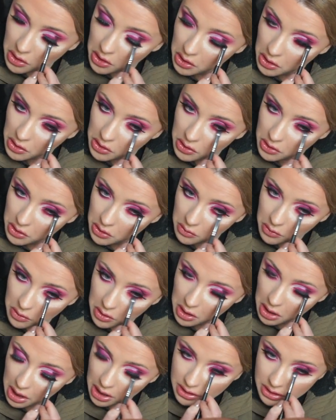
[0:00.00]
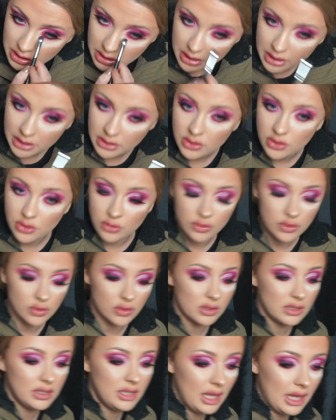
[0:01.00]
under the lower lash line. So
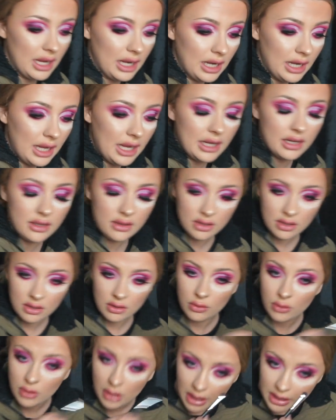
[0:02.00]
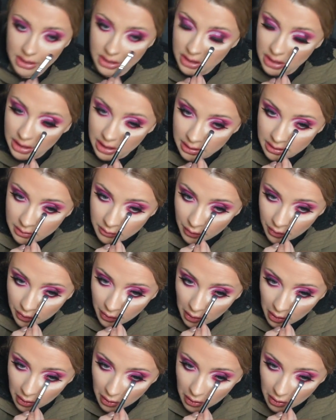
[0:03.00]
sort of tight line in the lower lash line with it.